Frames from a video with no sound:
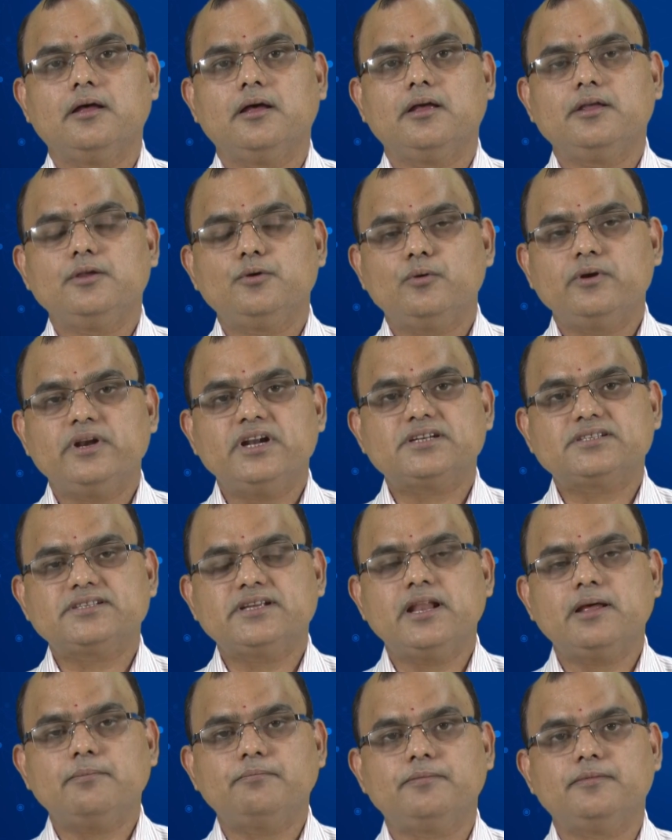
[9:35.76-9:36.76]
units
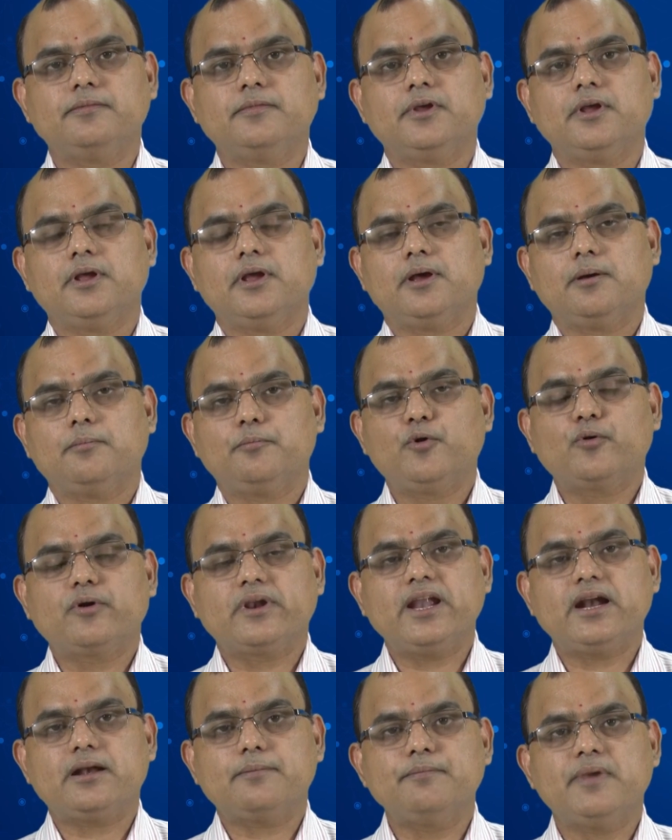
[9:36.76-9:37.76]
in a
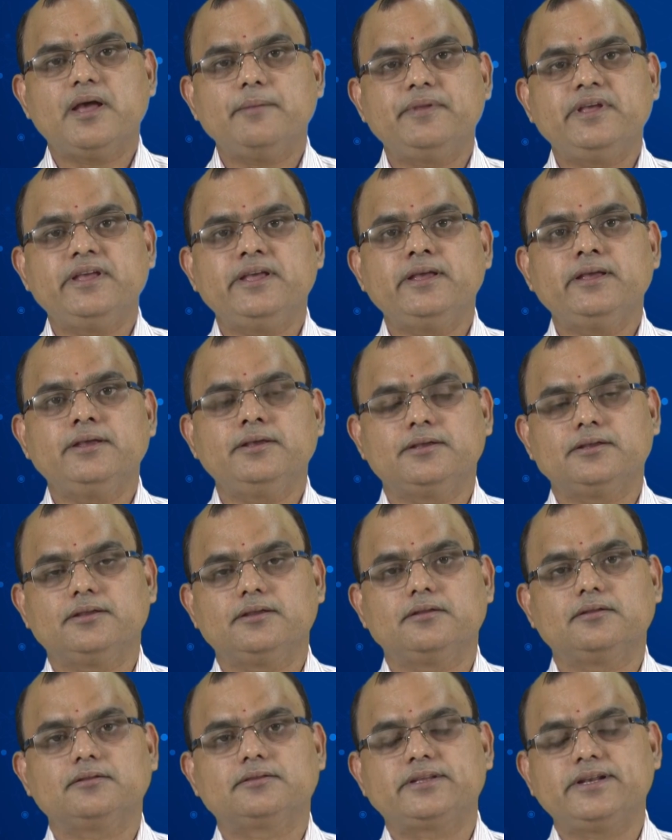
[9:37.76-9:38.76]
booklet may be
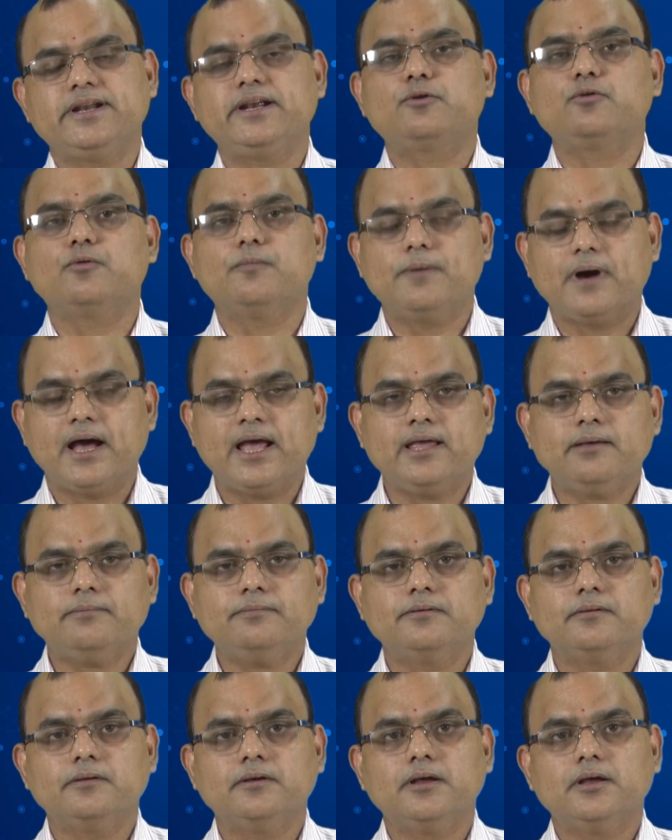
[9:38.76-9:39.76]
3 to 5.
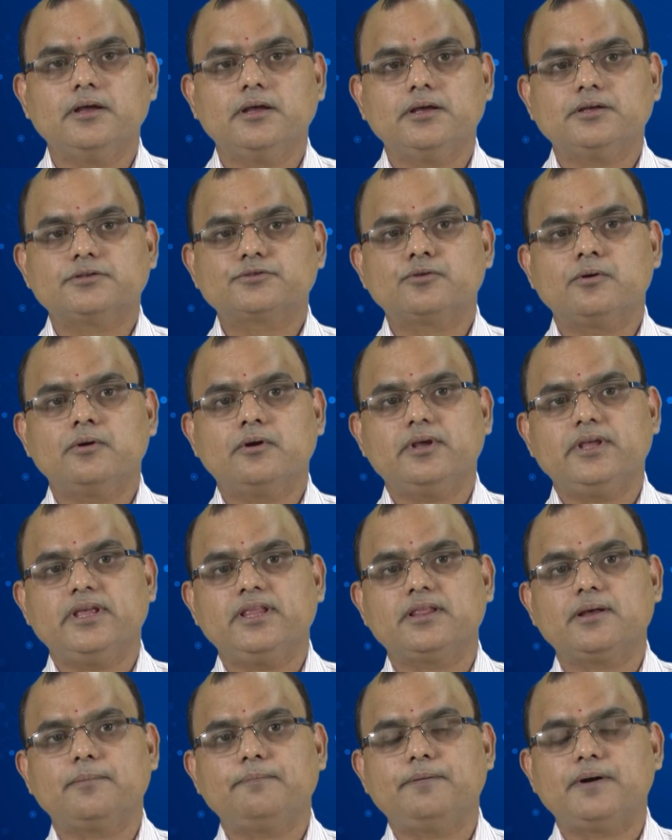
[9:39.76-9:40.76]
So,
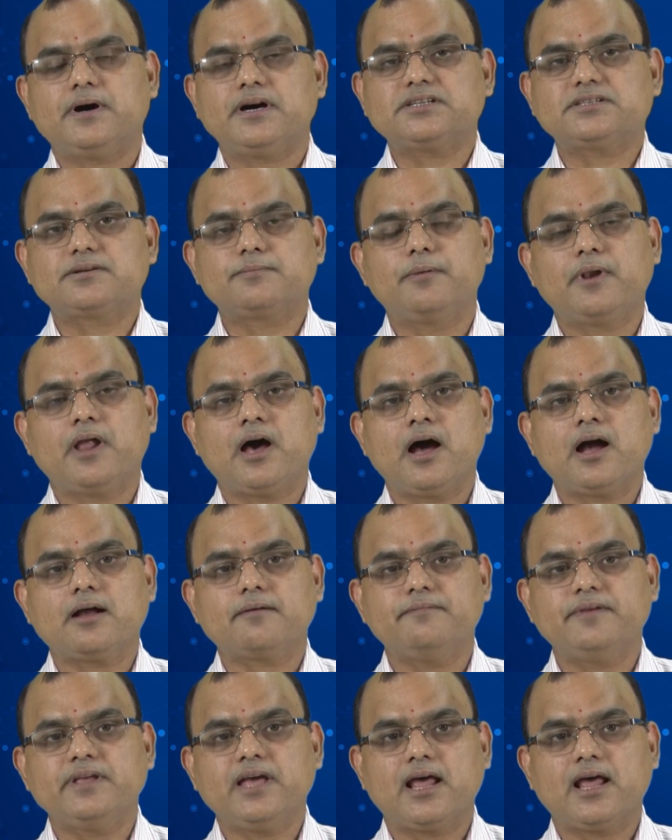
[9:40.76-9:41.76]
in the first block we